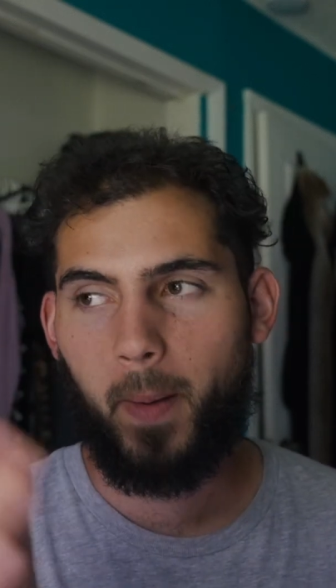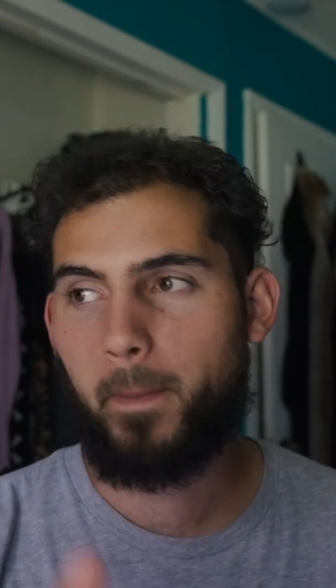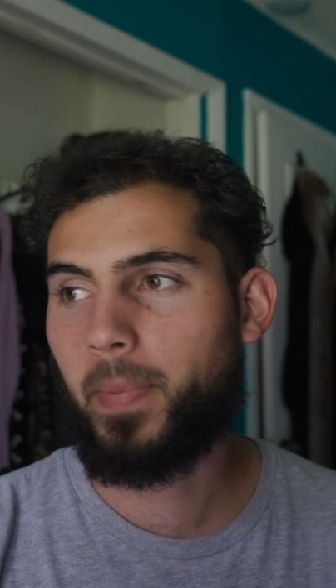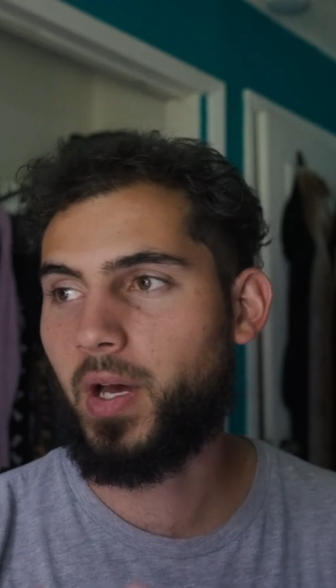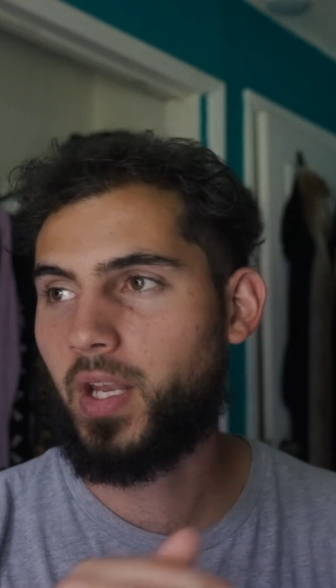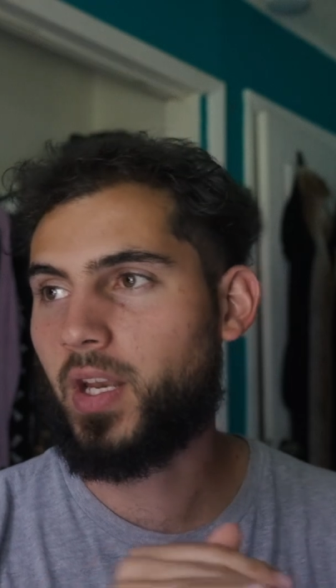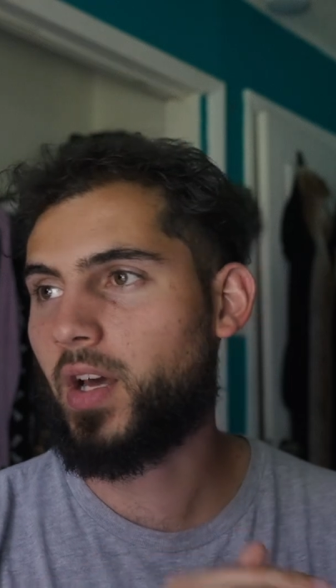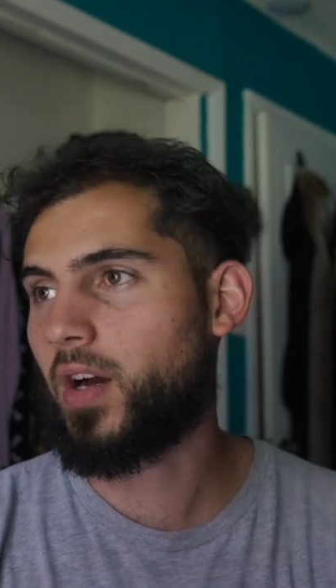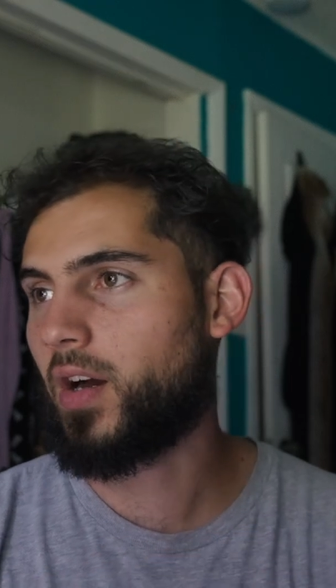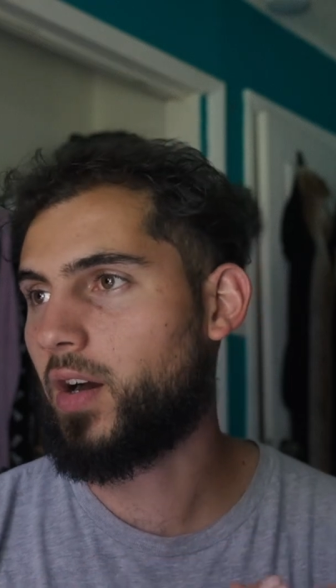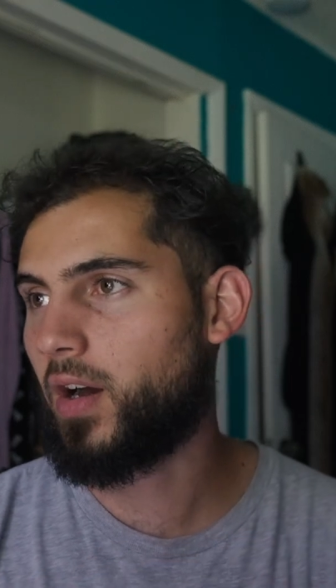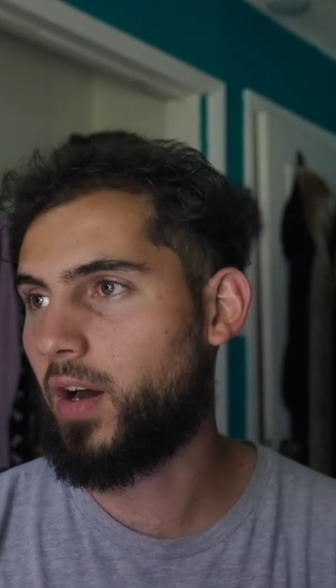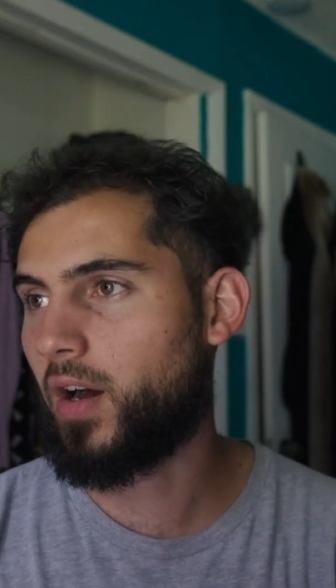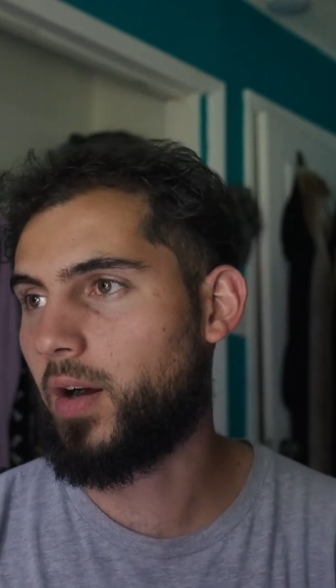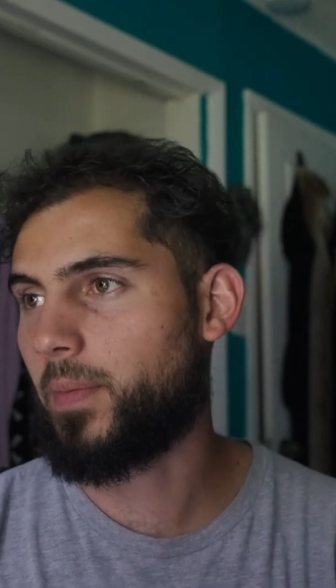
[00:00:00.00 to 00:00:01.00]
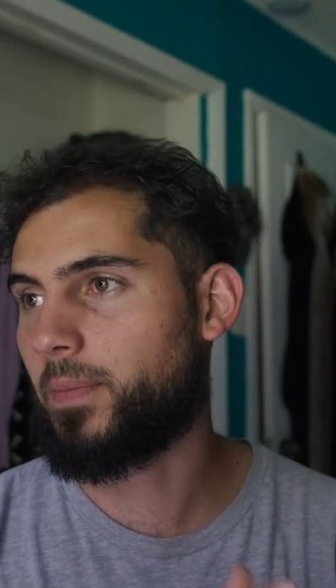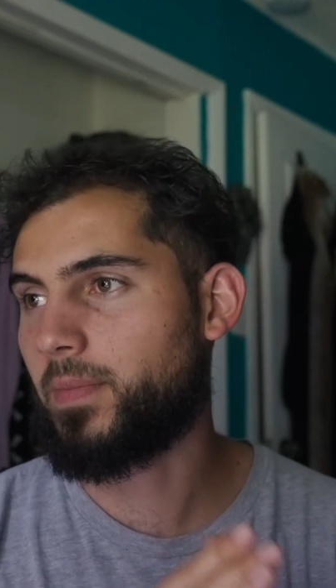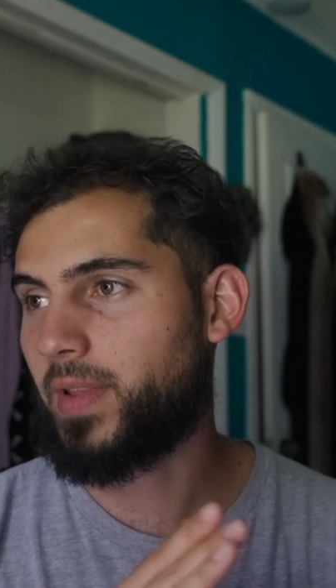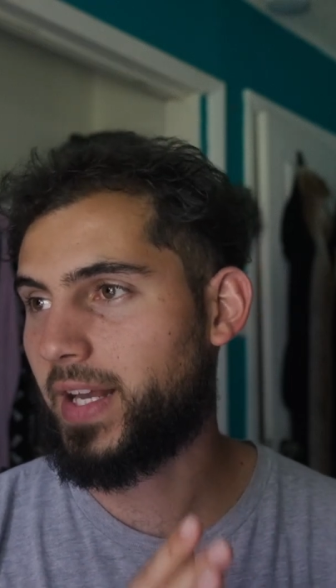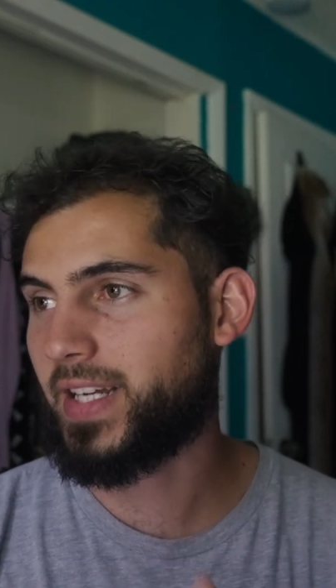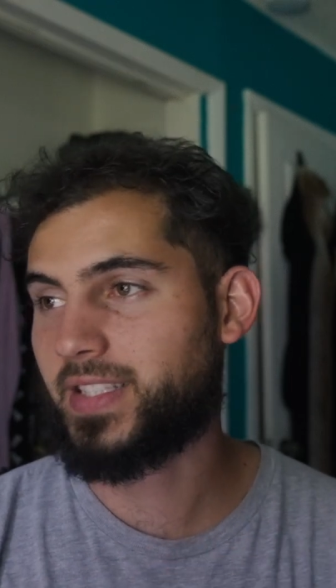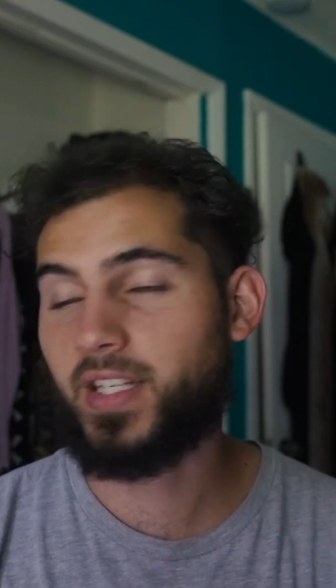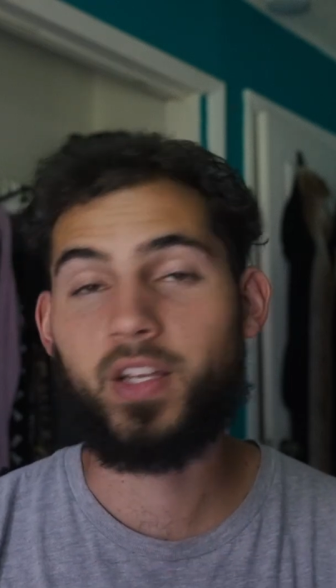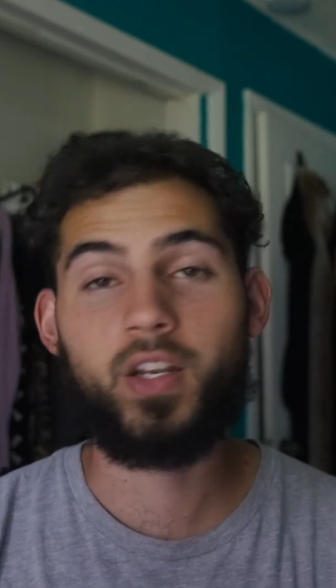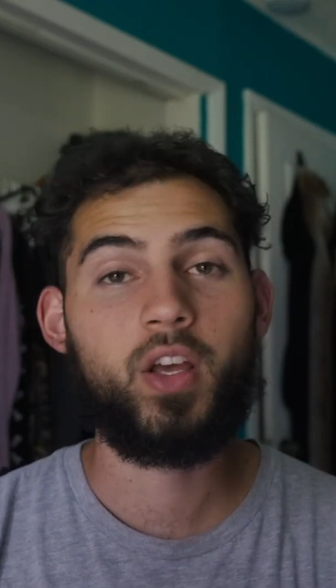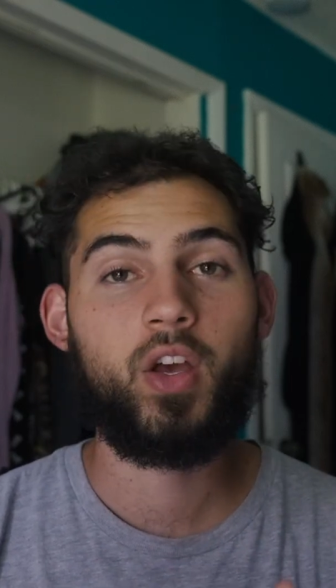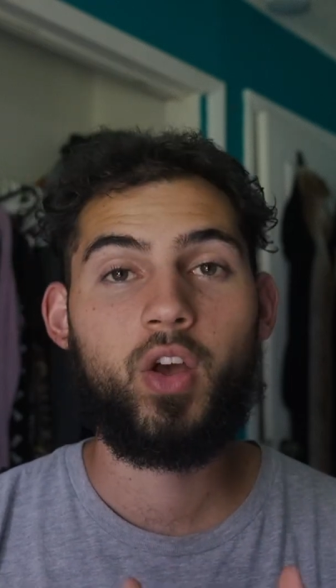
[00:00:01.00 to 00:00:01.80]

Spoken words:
But like I said,